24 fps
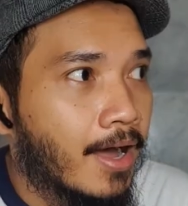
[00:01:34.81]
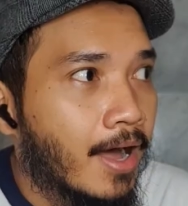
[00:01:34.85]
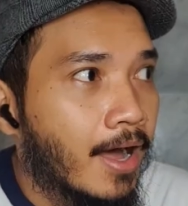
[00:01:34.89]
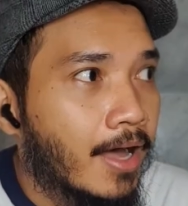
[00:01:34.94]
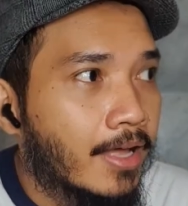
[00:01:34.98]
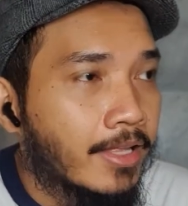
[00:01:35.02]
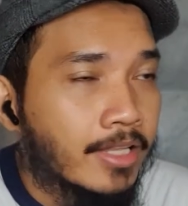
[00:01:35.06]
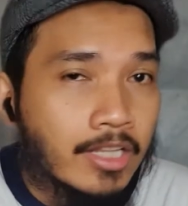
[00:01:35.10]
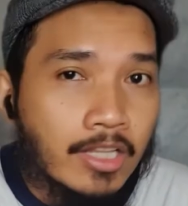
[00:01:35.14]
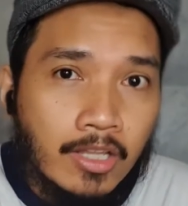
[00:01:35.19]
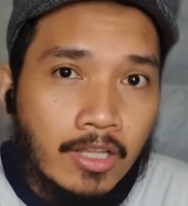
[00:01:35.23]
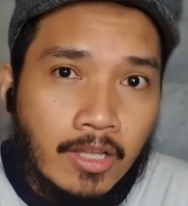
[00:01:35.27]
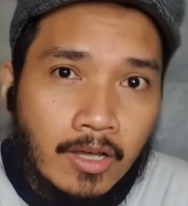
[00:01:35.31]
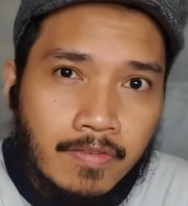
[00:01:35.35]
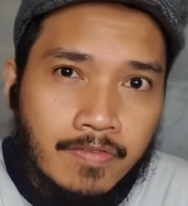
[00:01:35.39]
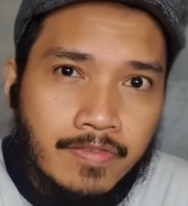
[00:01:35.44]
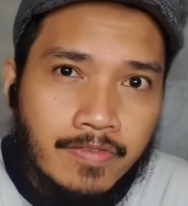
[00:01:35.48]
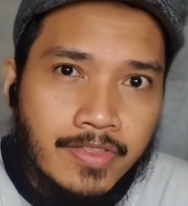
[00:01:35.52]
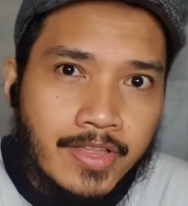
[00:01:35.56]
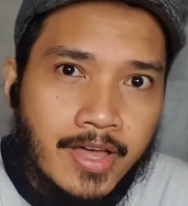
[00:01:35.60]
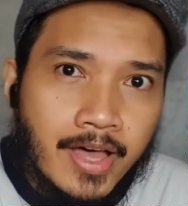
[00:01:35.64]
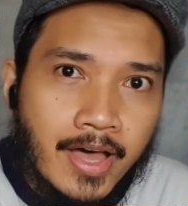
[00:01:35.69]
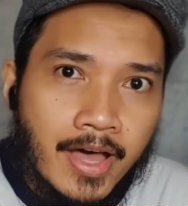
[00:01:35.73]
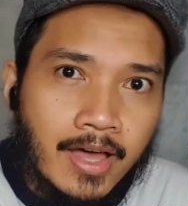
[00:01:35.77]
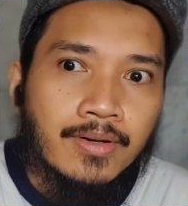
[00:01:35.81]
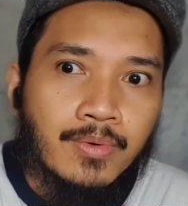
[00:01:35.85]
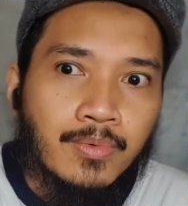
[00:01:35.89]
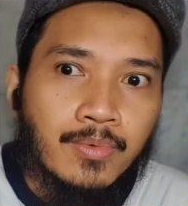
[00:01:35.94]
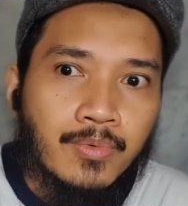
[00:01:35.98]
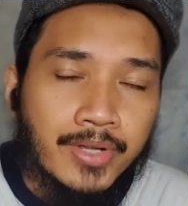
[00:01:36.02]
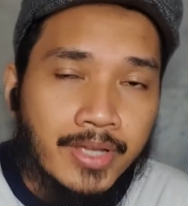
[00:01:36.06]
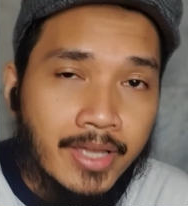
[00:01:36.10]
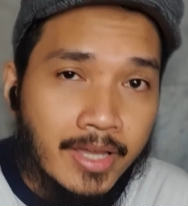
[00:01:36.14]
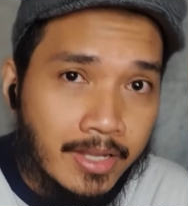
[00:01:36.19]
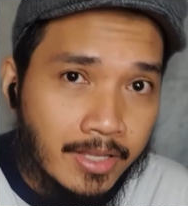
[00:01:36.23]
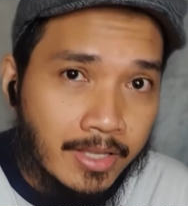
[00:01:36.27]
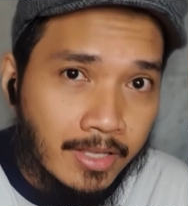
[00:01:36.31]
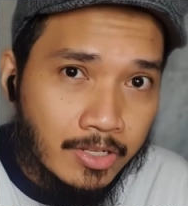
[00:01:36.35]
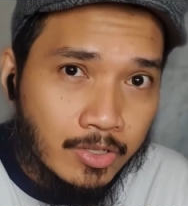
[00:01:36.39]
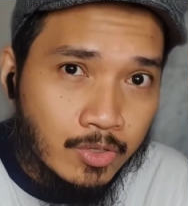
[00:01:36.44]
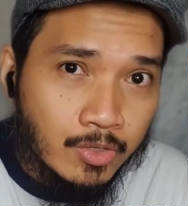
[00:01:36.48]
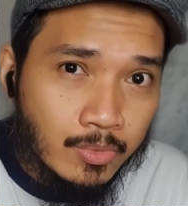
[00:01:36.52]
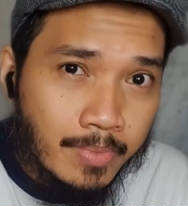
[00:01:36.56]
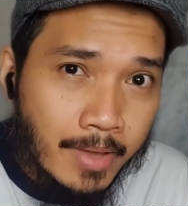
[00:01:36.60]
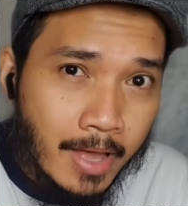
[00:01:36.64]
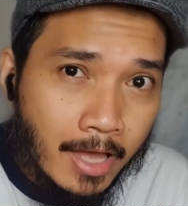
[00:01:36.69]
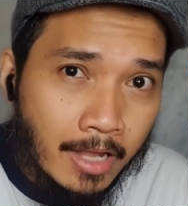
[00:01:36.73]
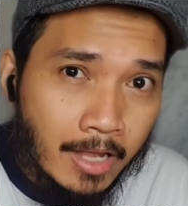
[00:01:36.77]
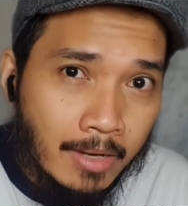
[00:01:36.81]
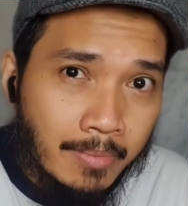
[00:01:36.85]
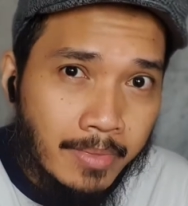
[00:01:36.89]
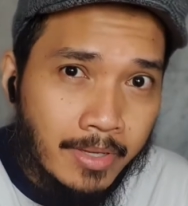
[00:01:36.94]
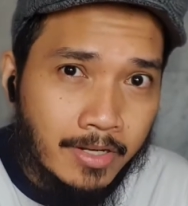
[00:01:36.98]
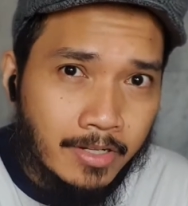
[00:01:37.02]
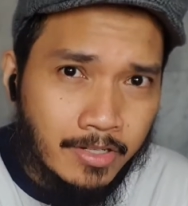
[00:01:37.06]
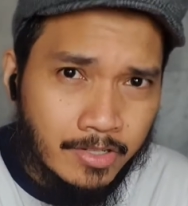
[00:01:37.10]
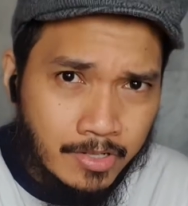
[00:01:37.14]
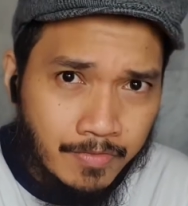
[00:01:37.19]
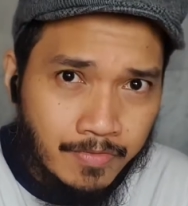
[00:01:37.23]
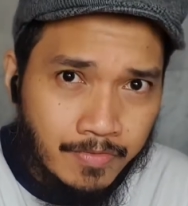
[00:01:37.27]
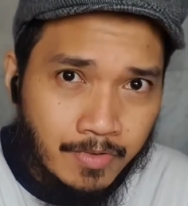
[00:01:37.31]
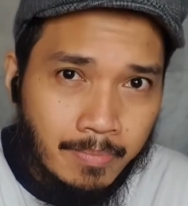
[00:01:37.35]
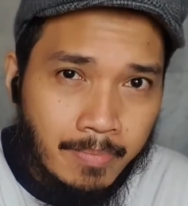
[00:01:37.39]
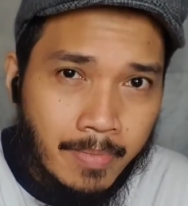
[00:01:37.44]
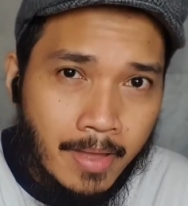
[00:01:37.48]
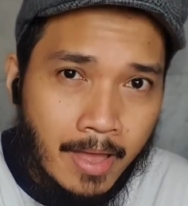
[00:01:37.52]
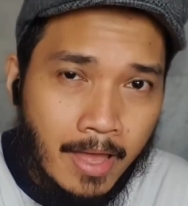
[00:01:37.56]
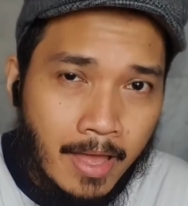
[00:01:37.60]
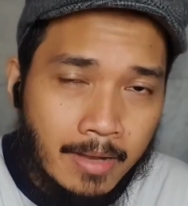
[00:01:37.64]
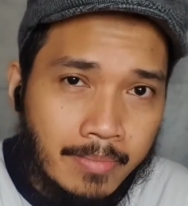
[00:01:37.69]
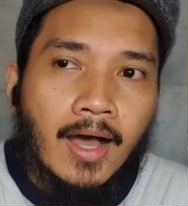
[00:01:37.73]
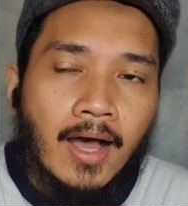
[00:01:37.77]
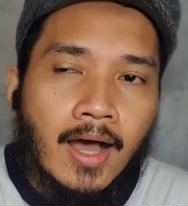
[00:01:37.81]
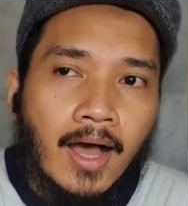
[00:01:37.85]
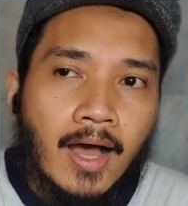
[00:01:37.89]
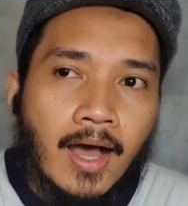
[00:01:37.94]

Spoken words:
I love that we're getting a new Batman, a different Batman.